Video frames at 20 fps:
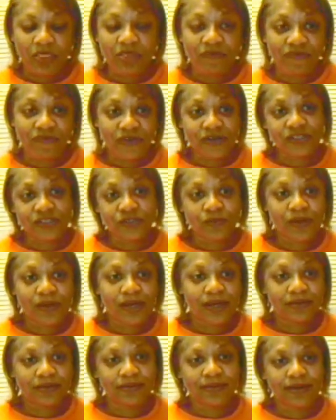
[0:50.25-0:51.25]
The first
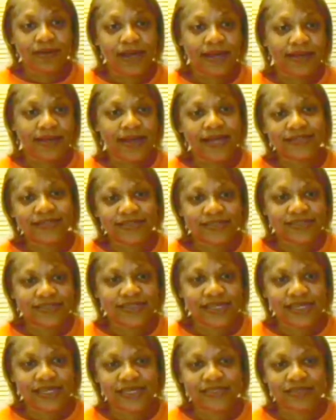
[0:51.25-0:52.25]
one I got to
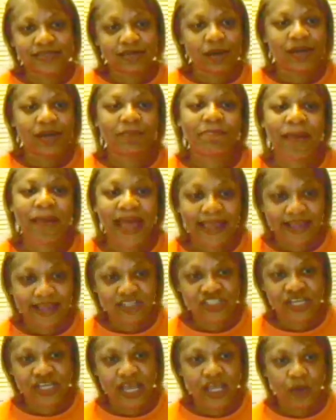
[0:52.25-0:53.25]
see starting back
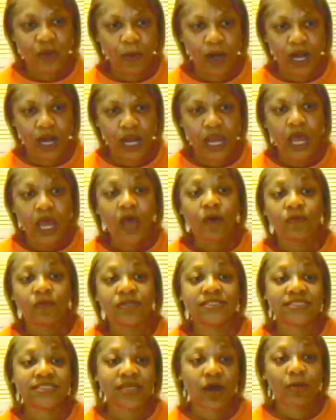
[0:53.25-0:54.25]
in January
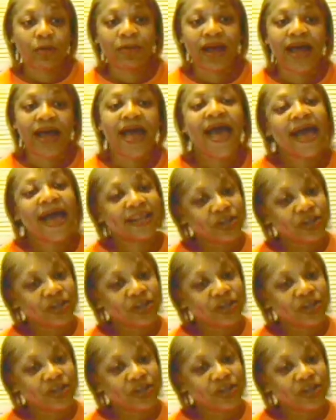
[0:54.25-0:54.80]
was Selma.